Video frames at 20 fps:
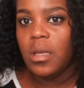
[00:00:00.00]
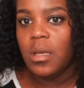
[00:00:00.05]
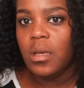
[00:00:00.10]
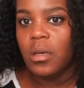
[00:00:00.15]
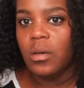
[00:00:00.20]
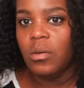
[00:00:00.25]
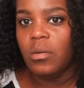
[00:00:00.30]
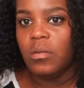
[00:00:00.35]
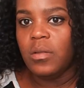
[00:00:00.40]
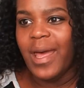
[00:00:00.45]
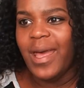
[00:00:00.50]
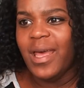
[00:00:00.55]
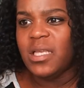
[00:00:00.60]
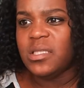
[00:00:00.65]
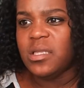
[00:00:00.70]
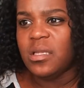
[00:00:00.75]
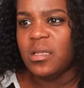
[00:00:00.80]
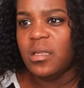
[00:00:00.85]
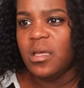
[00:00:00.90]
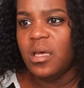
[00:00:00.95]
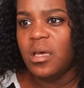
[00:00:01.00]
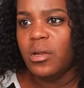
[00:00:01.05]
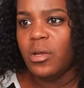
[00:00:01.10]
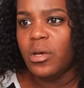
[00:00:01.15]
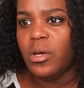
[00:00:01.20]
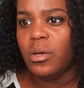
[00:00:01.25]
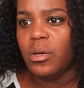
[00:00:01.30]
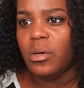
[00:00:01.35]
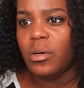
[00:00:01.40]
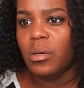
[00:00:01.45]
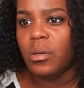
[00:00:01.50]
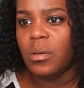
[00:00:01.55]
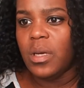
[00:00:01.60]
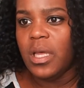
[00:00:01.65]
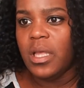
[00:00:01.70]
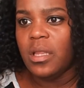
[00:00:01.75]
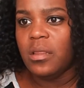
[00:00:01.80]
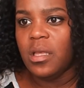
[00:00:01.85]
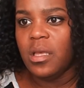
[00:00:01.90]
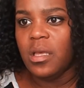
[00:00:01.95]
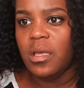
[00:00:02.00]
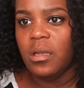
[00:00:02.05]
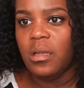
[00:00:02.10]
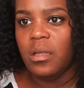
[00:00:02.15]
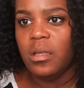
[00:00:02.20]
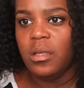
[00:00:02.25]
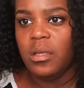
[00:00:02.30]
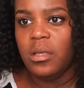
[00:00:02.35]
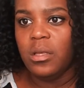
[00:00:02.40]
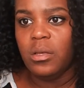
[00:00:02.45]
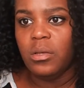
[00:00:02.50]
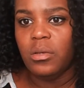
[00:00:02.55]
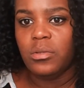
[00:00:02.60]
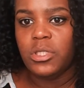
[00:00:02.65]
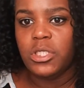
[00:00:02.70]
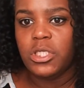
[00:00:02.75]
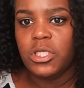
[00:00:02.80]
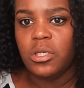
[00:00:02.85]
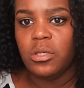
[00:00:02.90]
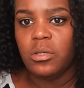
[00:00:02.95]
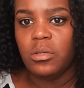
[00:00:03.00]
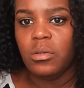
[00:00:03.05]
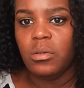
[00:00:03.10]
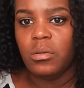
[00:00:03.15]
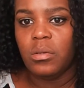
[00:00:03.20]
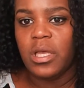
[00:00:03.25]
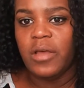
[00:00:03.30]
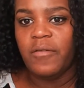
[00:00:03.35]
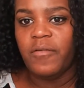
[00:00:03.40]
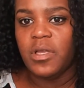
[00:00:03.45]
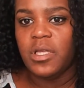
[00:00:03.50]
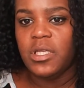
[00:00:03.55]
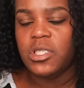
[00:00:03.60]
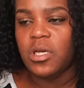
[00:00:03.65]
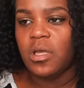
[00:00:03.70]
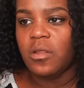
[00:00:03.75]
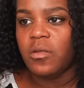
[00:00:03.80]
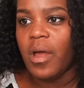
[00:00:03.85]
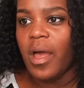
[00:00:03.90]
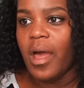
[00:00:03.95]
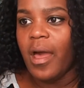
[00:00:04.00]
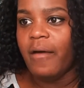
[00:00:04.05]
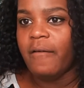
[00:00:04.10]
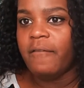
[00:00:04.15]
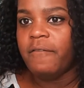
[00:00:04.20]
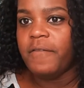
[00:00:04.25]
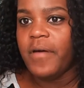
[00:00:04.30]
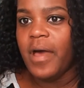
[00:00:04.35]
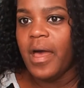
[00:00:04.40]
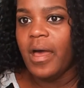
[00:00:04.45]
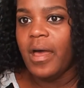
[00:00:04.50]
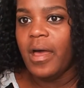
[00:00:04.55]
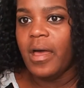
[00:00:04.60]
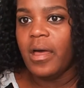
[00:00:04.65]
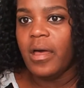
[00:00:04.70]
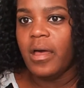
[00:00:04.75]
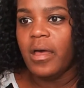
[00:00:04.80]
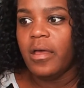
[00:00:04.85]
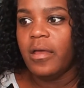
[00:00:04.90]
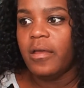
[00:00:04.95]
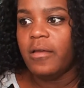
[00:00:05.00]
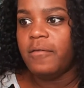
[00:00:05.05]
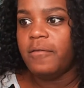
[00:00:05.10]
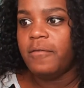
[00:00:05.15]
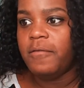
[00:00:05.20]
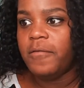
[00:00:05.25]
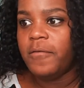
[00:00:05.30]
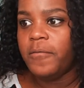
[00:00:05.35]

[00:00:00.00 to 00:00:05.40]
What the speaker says: Ooh, that is little. And then you two giving each other a high five.